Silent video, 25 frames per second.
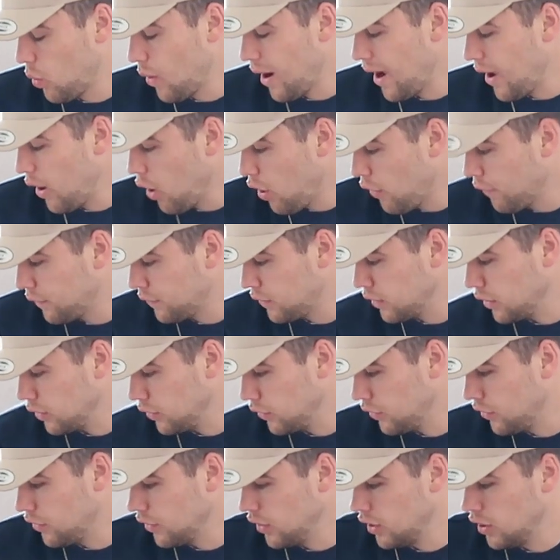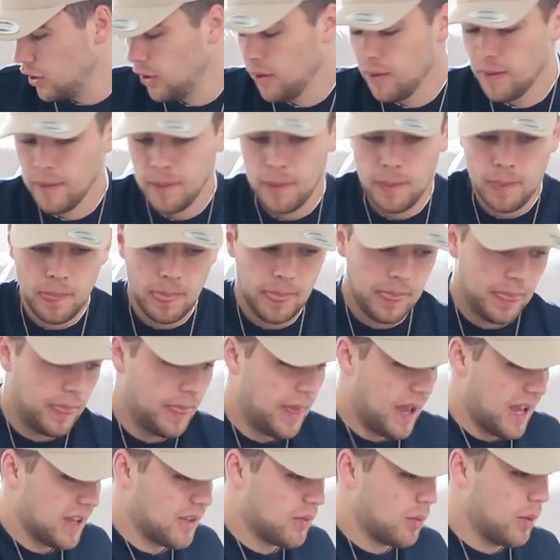quite often, so
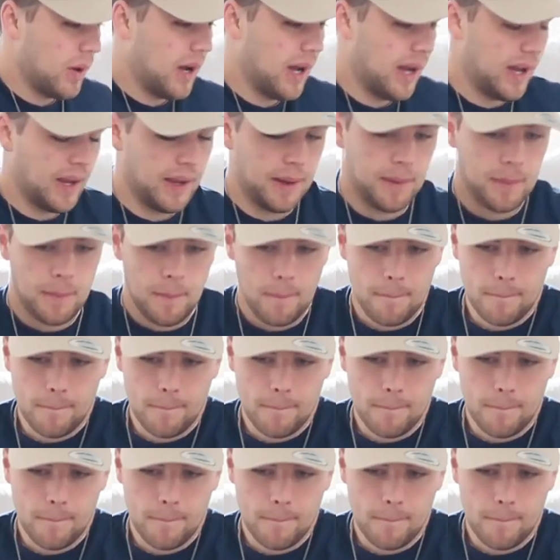that's why